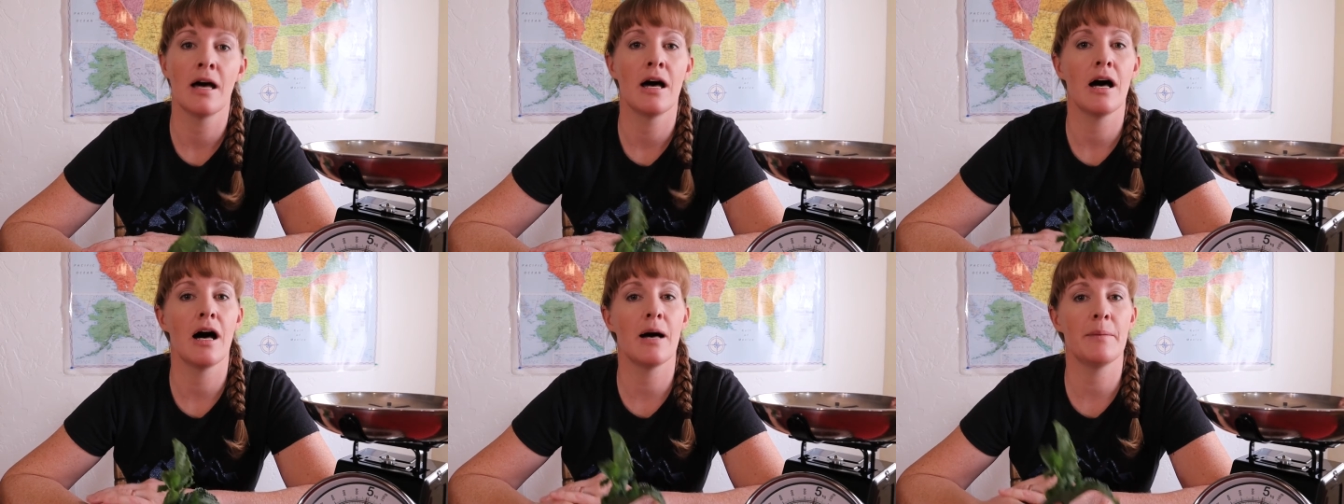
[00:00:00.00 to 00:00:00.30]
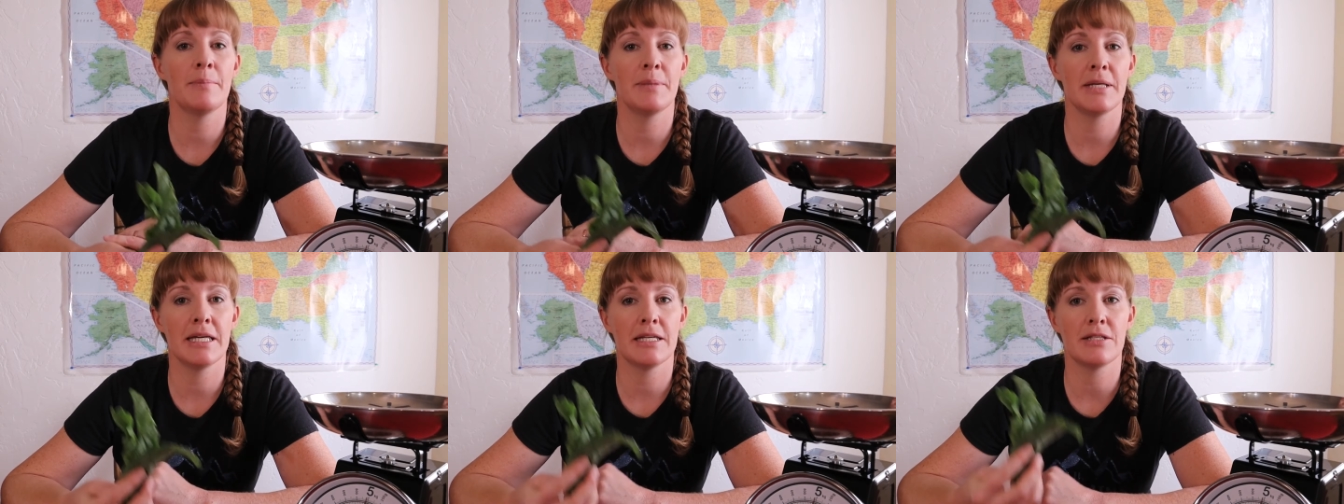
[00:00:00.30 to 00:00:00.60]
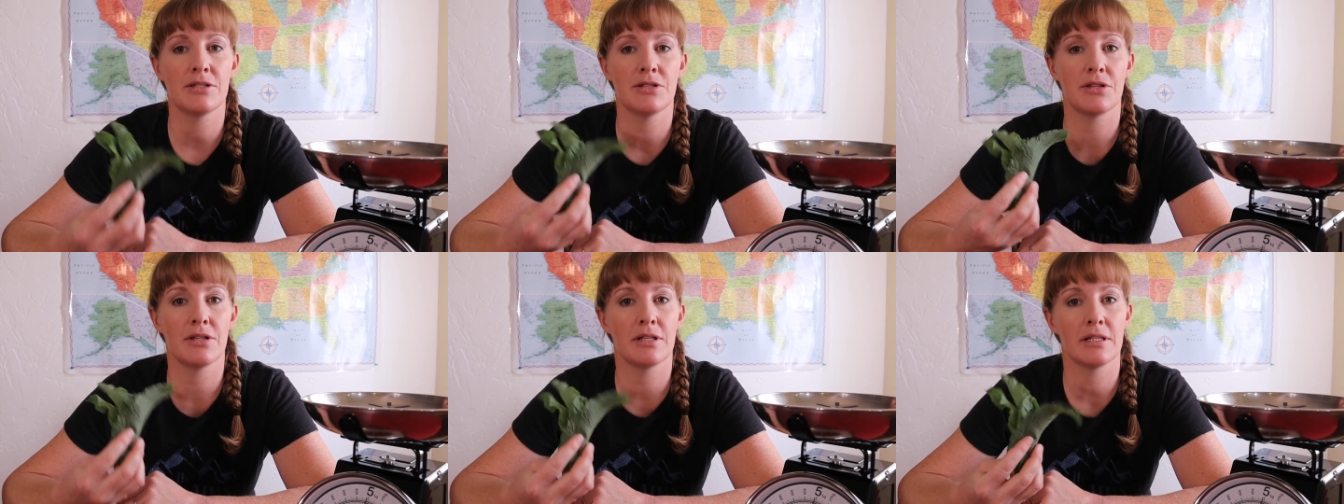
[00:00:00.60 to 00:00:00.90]
up
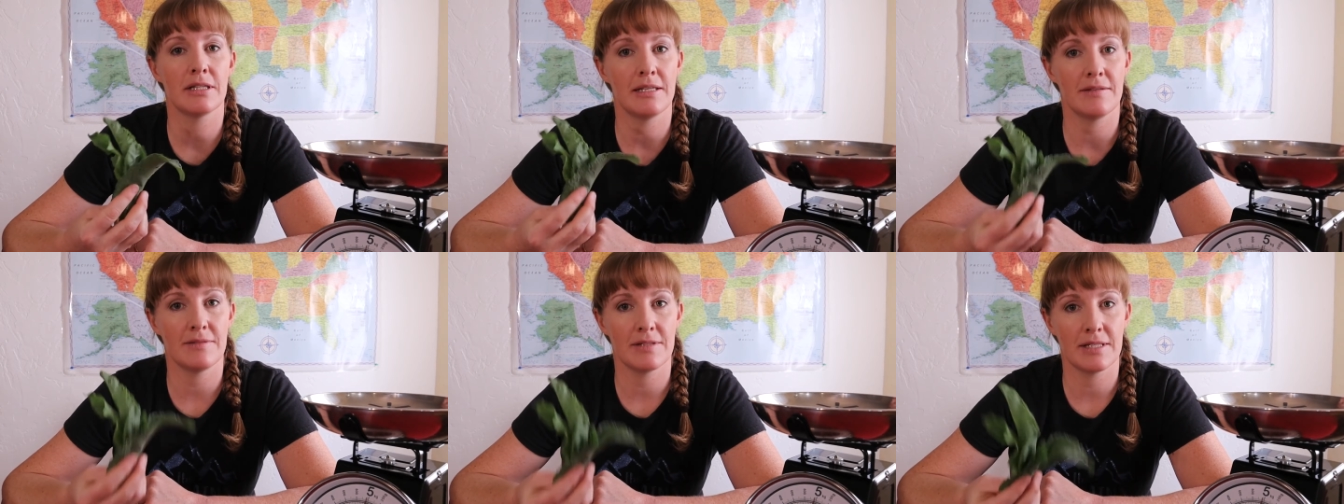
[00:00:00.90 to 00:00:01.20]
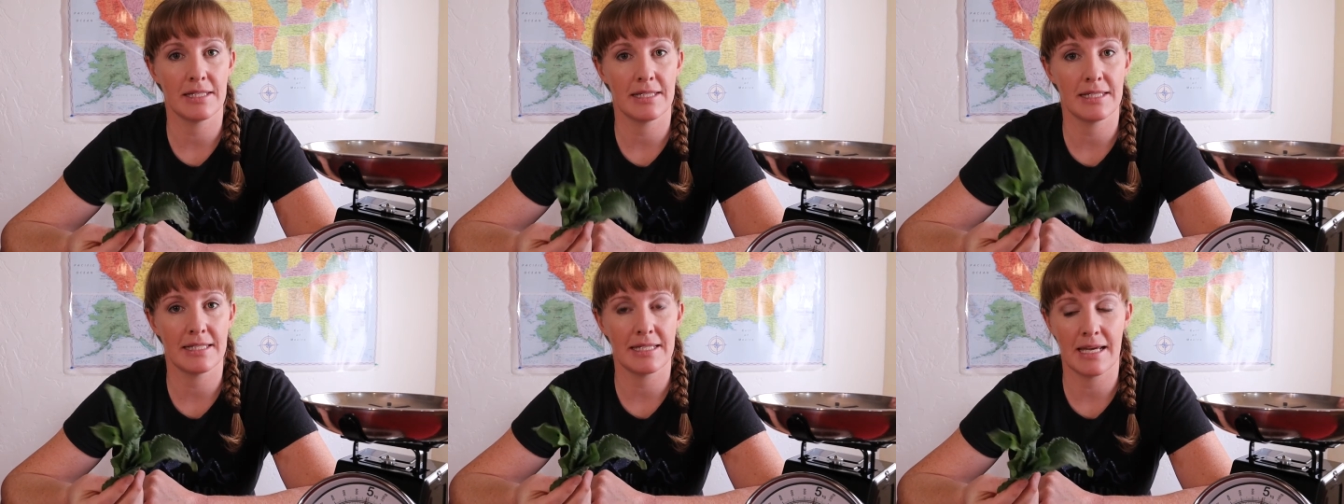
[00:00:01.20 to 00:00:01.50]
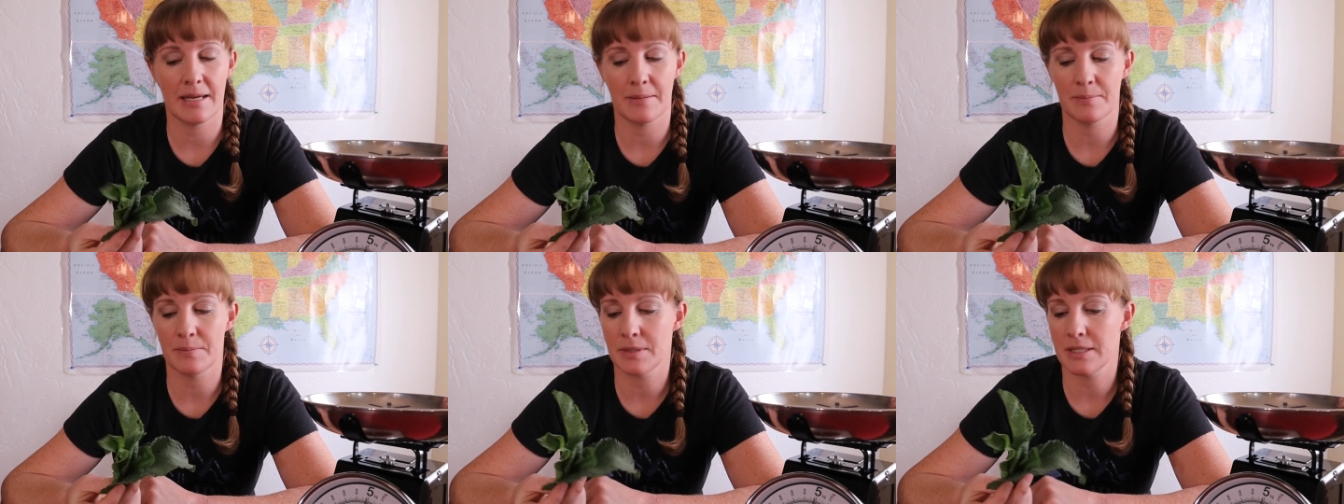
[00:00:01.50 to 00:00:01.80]
into the leaves and
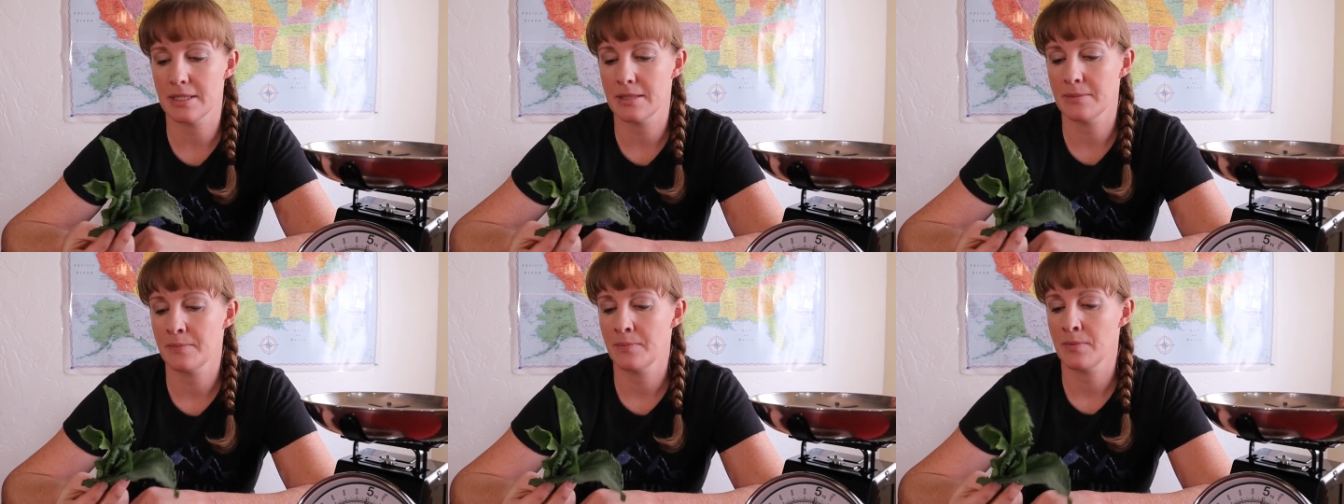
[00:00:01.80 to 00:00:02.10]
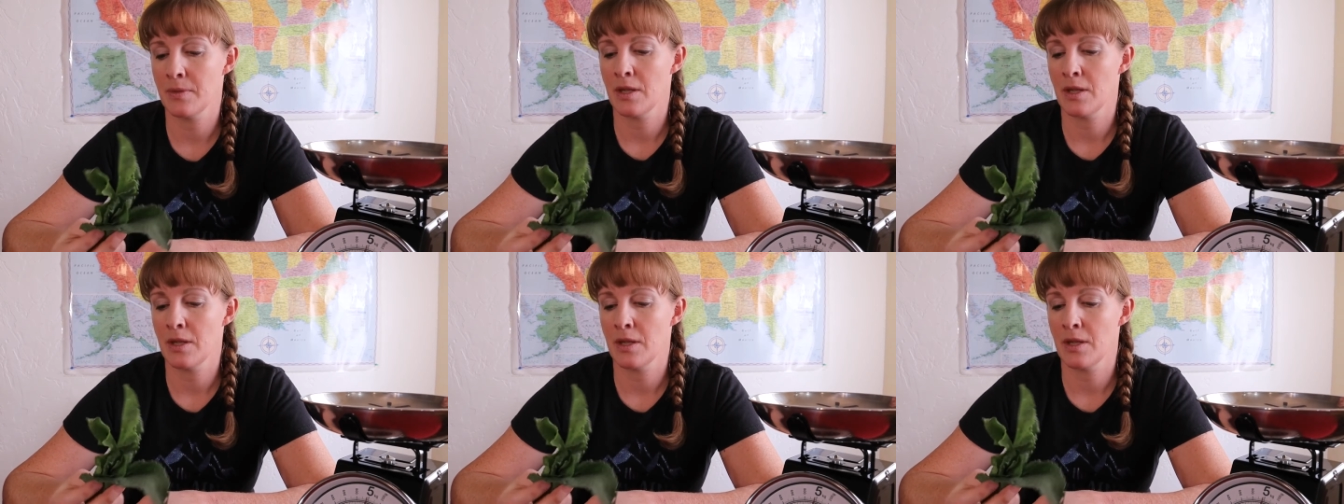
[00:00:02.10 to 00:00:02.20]
stems.